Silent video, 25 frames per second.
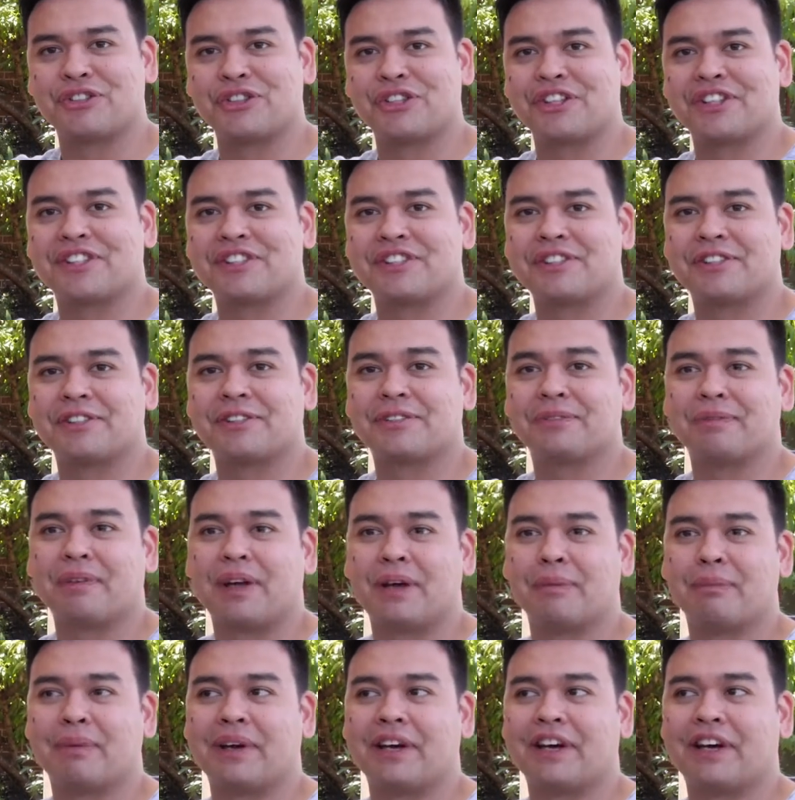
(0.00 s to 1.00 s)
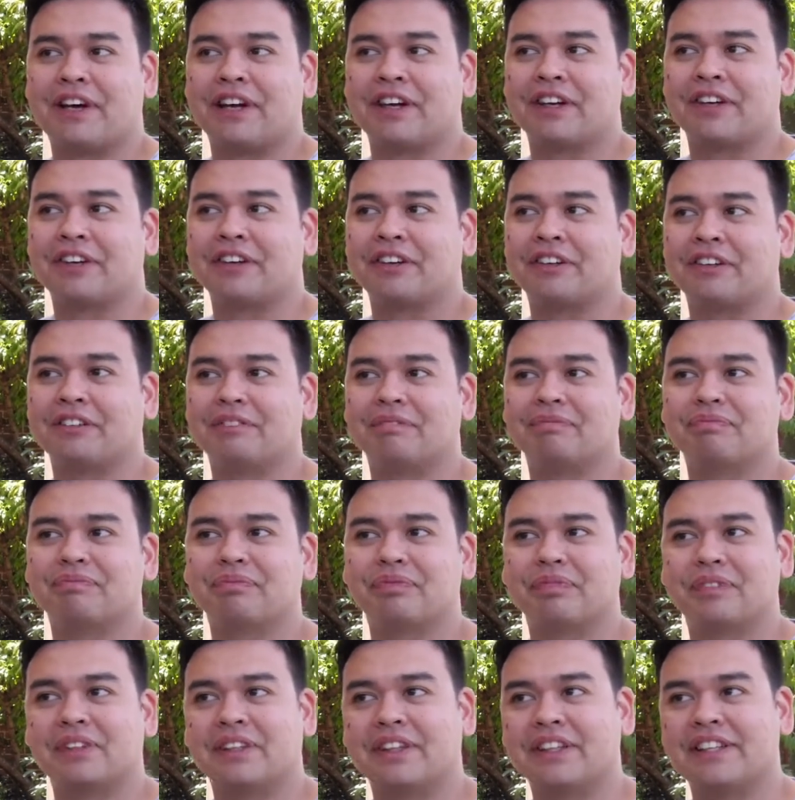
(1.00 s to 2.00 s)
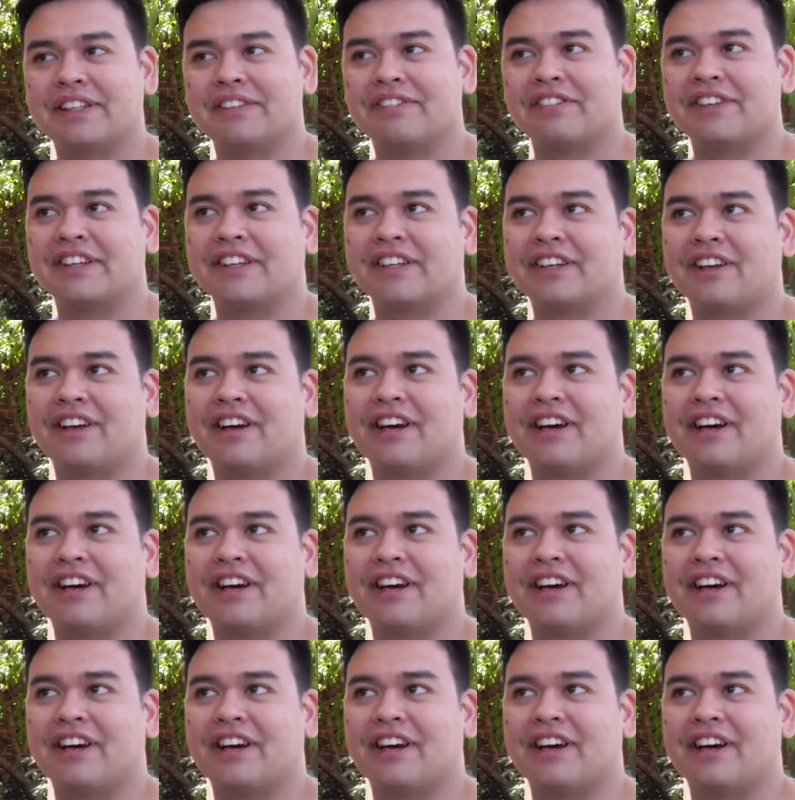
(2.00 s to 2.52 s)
tricks about living